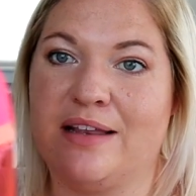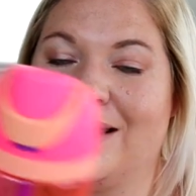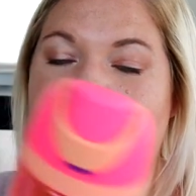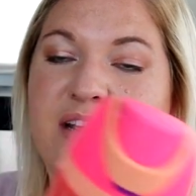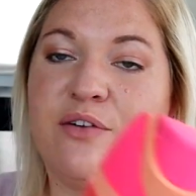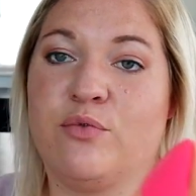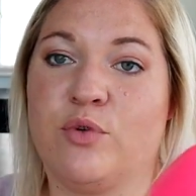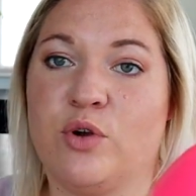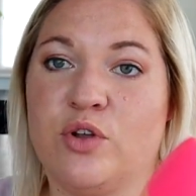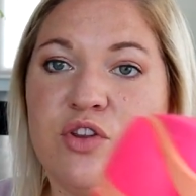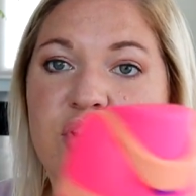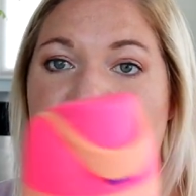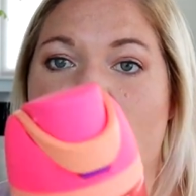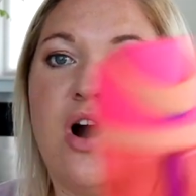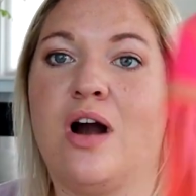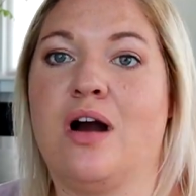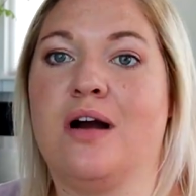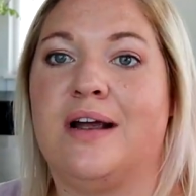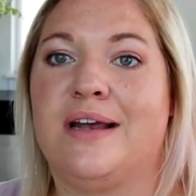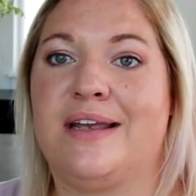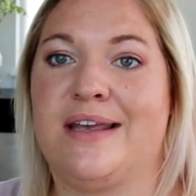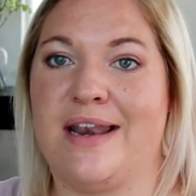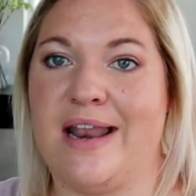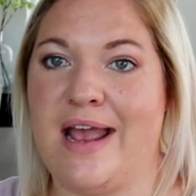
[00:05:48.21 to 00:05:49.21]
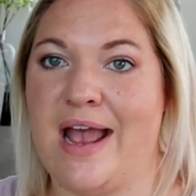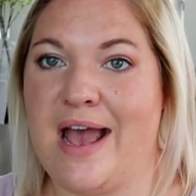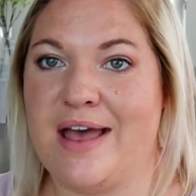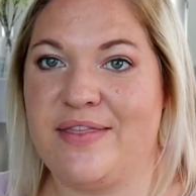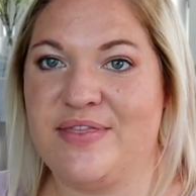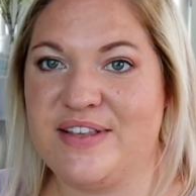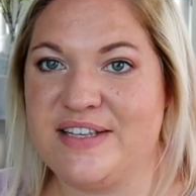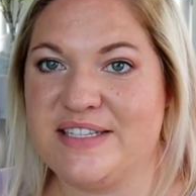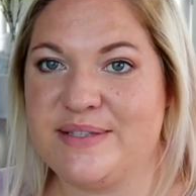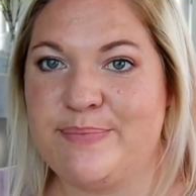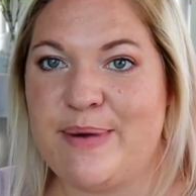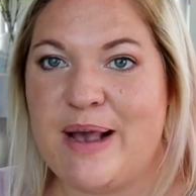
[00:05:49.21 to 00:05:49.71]
Like if we're in the car, I can
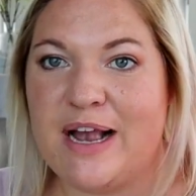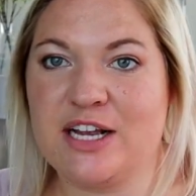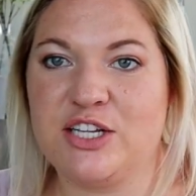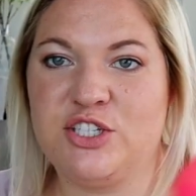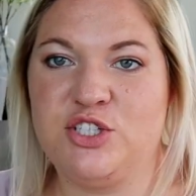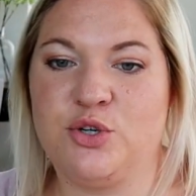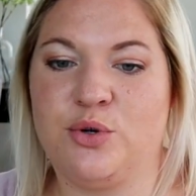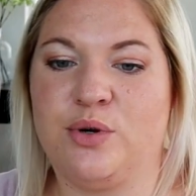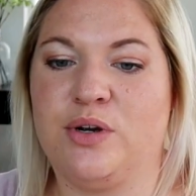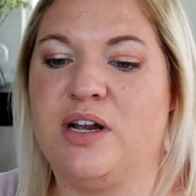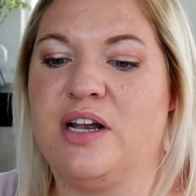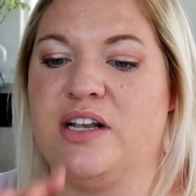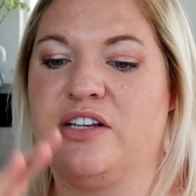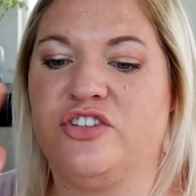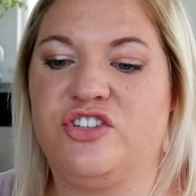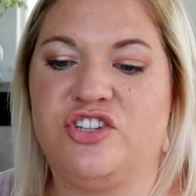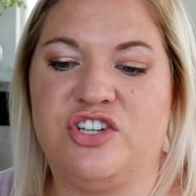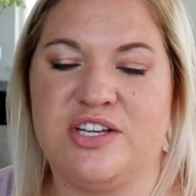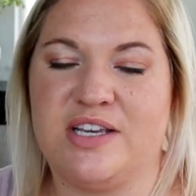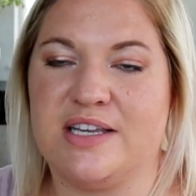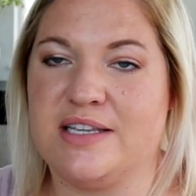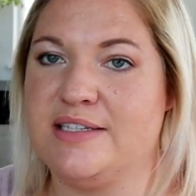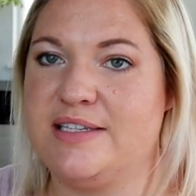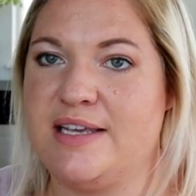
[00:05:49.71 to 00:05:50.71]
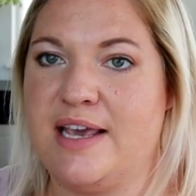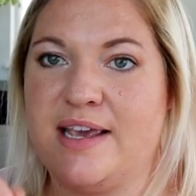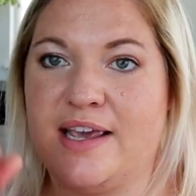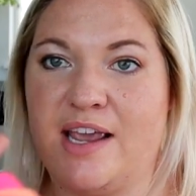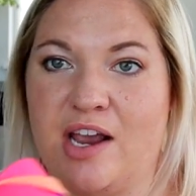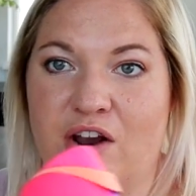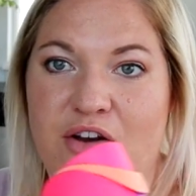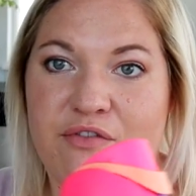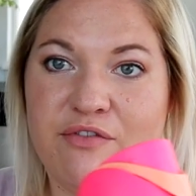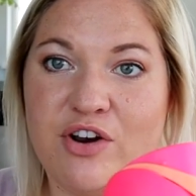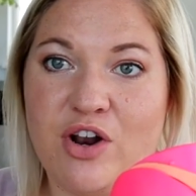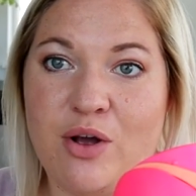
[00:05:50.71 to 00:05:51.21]
hand this back to her and she can take
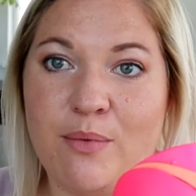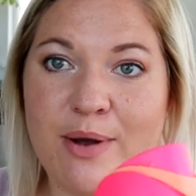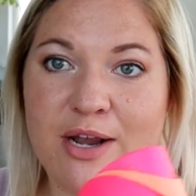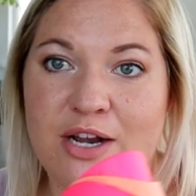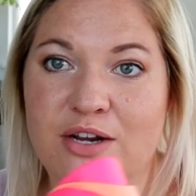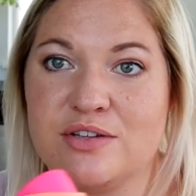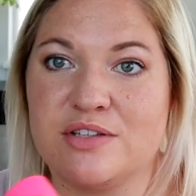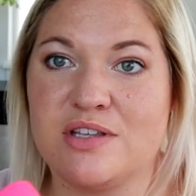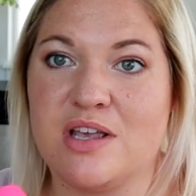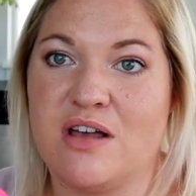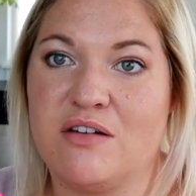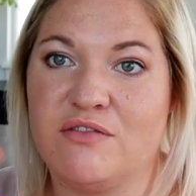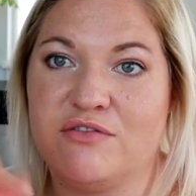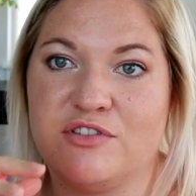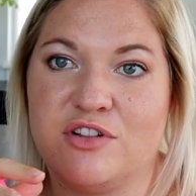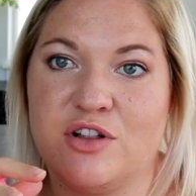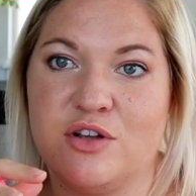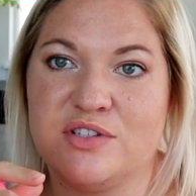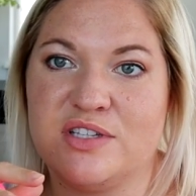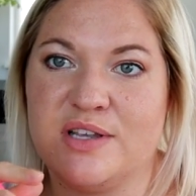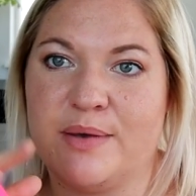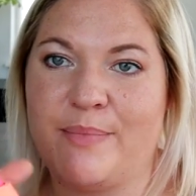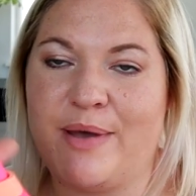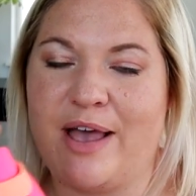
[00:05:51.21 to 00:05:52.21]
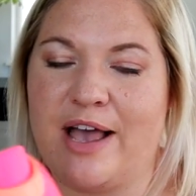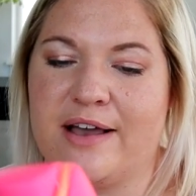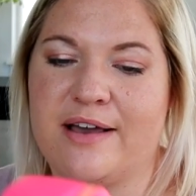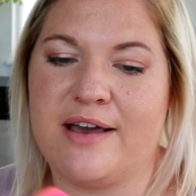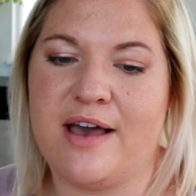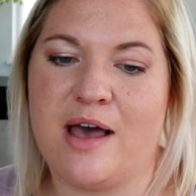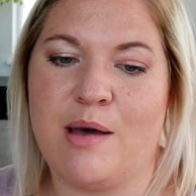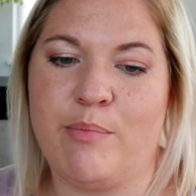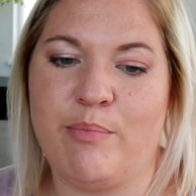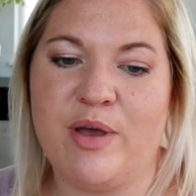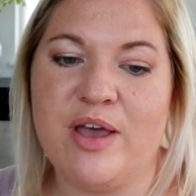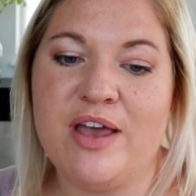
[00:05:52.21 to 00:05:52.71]
care of it all by herself, close it back
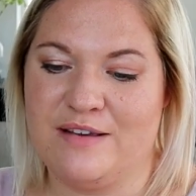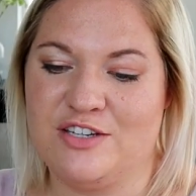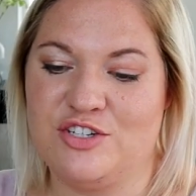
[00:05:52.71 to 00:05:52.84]
up.